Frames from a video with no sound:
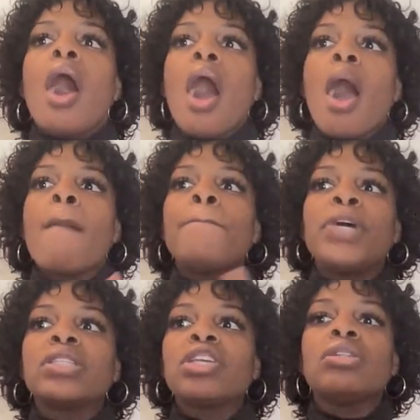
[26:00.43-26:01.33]

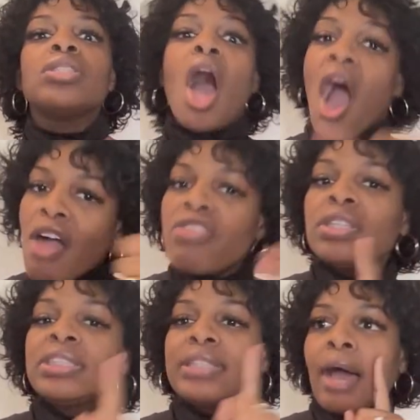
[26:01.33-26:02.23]
But there's
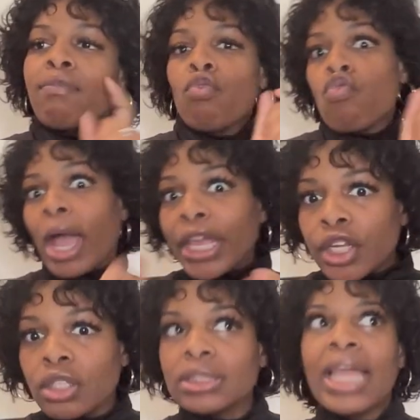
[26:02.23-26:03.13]
other deaf
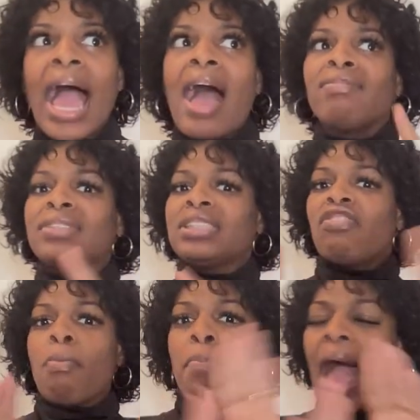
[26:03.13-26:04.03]
writers that have
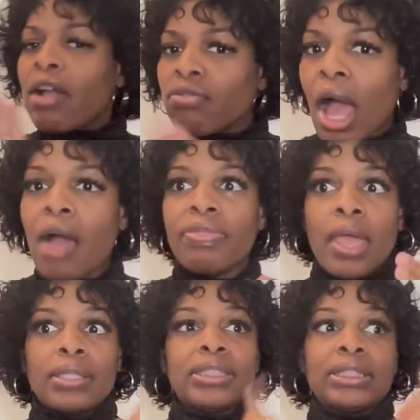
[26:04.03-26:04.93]
different backgrounds
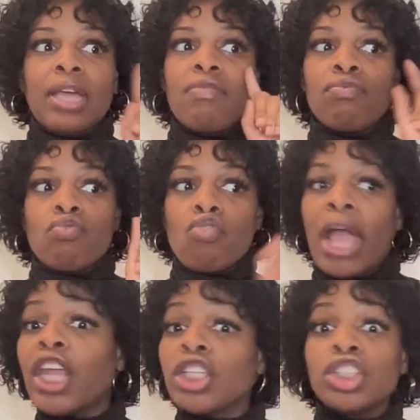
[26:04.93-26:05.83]
that deaf
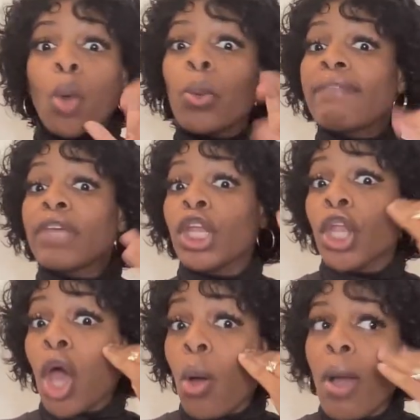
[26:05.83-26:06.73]
writers don't
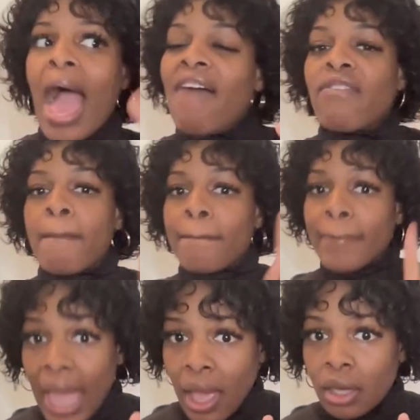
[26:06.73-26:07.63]
even know and haven't
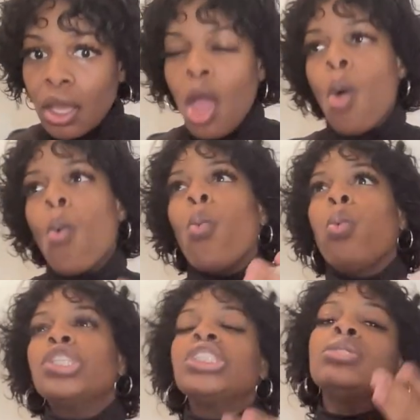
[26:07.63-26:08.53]
met,
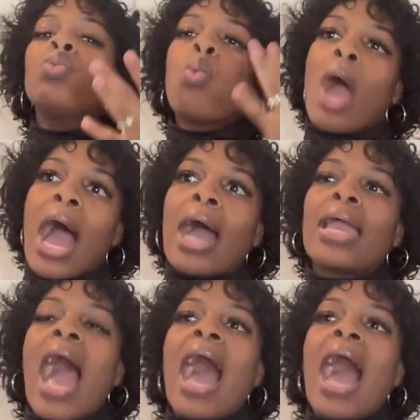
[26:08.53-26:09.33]
which is why